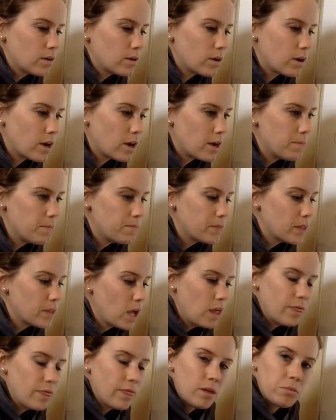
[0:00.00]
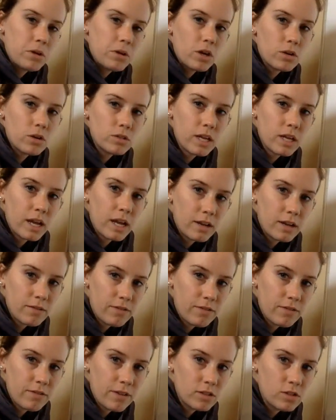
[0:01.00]
All right, then we go to
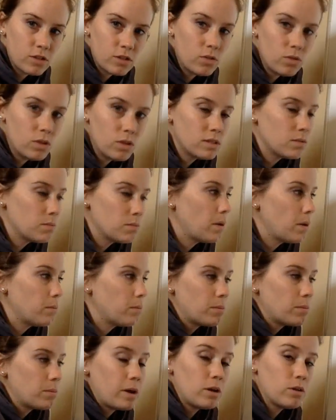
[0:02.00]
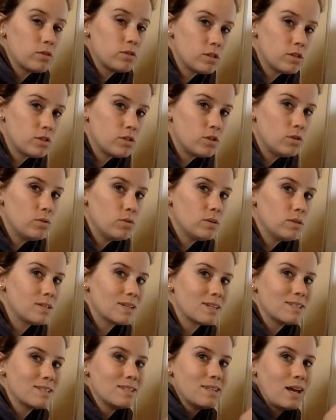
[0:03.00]
anaphase 2. This, remember, meiosis 2 is
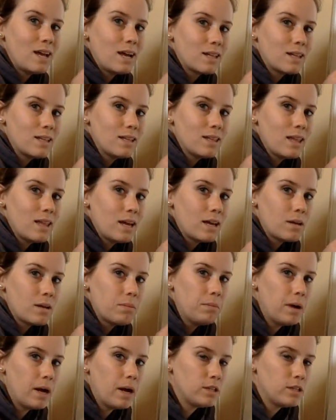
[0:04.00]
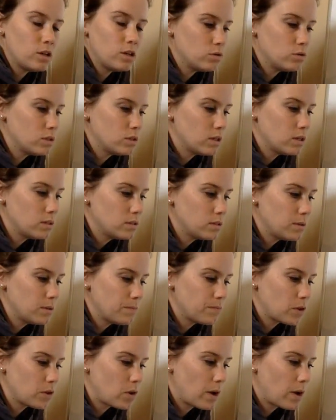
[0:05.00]
exactly like mitosis,
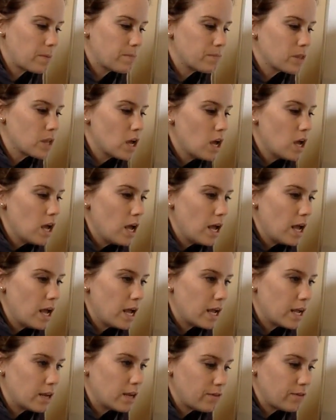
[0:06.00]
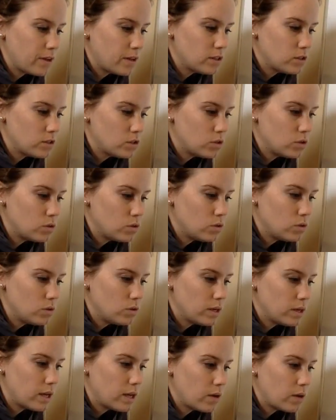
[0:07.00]
okay? Anaphase 2,
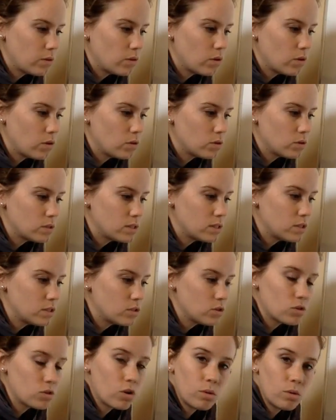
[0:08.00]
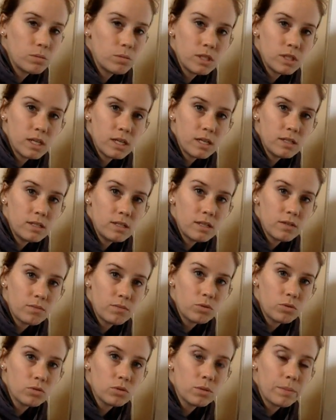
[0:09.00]
now those sister chromatids have
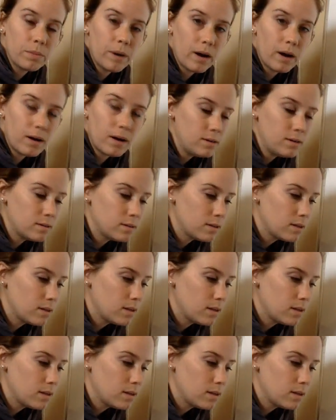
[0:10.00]
pulled apart,